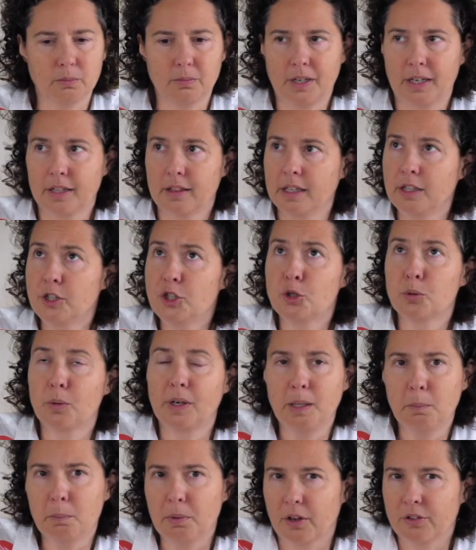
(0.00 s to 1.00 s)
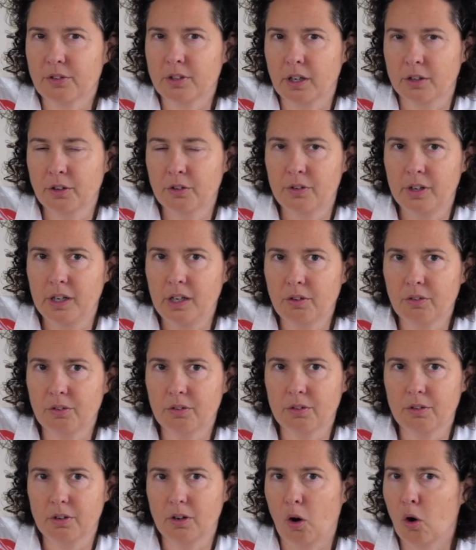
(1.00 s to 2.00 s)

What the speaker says: I think, 20 plus countries,